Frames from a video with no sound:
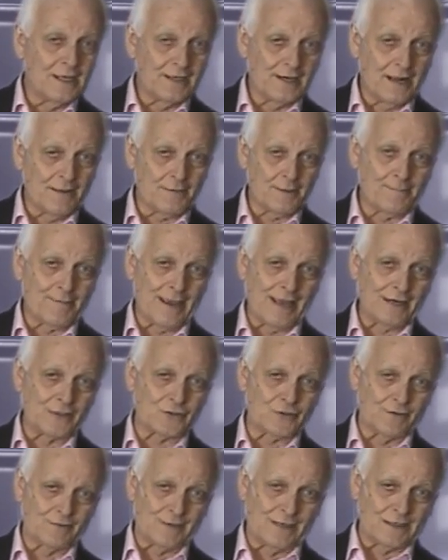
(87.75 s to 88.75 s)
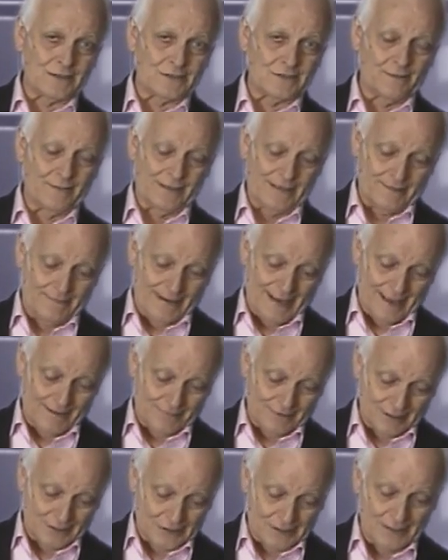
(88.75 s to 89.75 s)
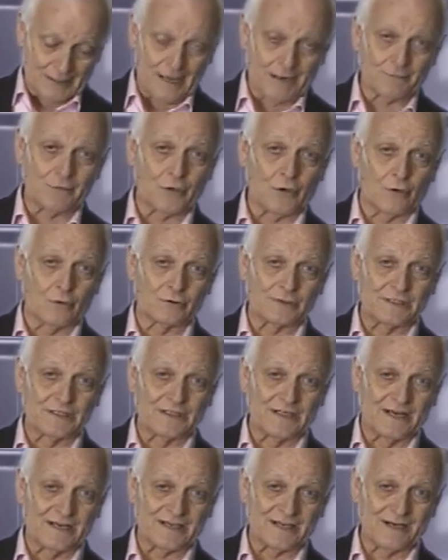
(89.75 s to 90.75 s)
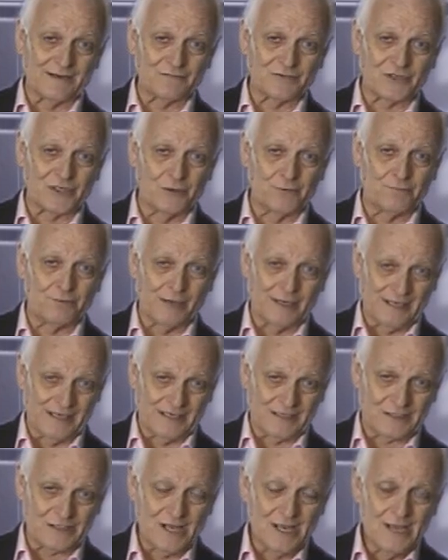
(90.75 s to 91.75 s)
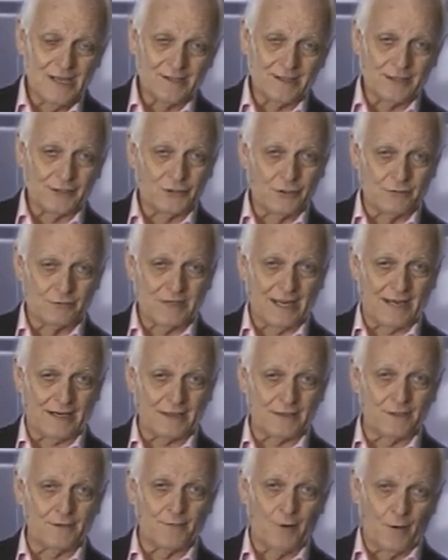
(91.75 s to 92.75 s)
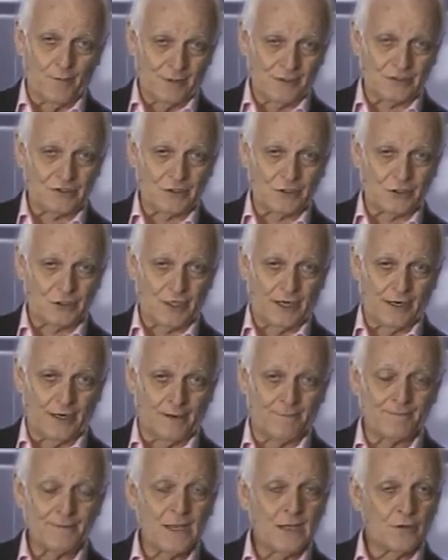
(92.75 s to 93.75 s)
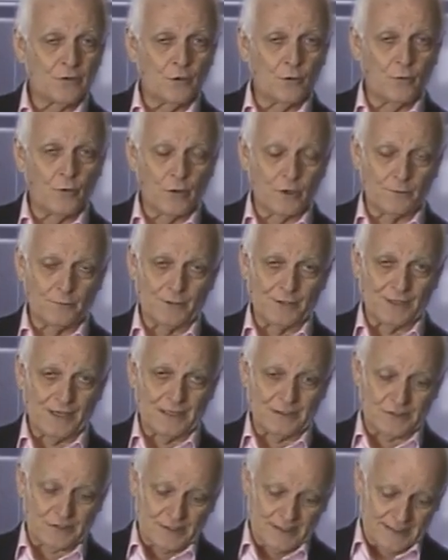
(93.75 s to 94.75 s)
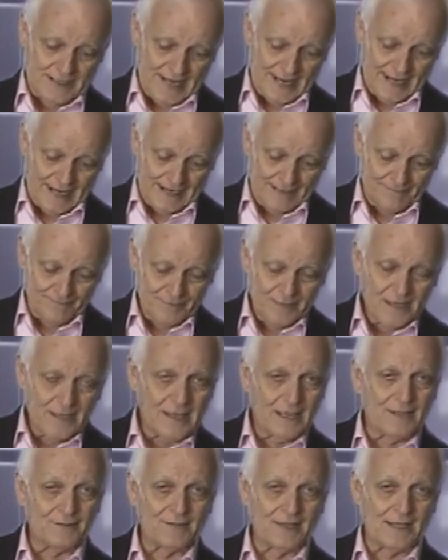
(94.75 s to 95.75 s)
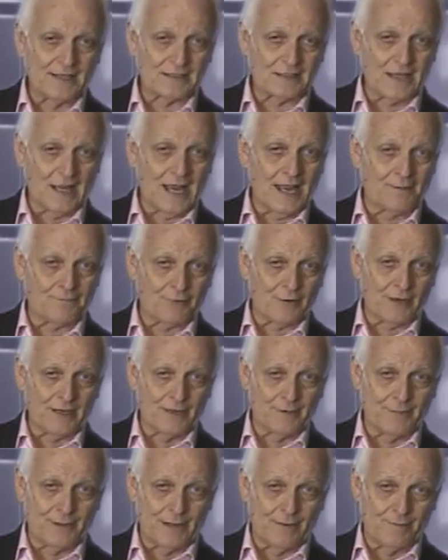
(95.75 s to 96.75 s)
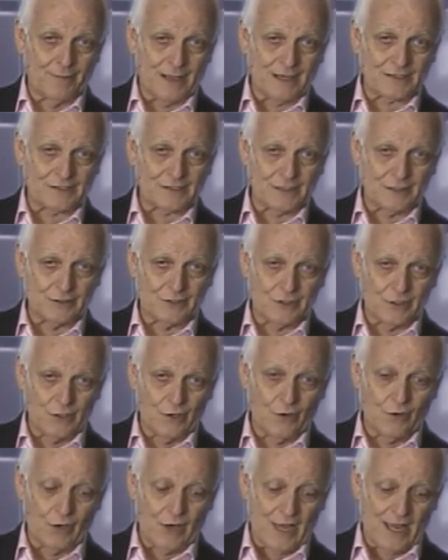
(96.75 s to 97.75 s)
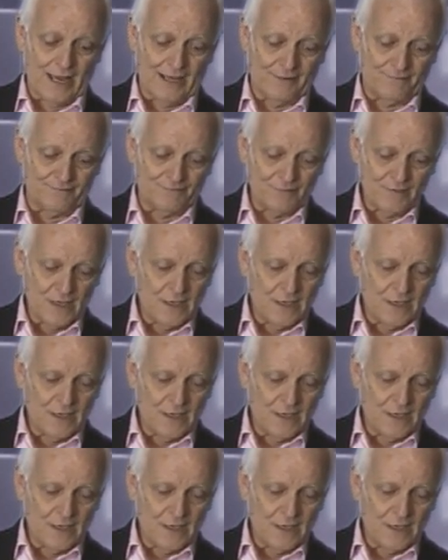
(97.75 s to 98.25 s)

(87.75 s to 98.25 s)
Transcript: And I'm the pastor of Gethsemane Baptist and I'm Carlton Duck. And I'm so pleased that you've taken the moments to share the word with us today and that uh, I pray it'll be a blessing to your life.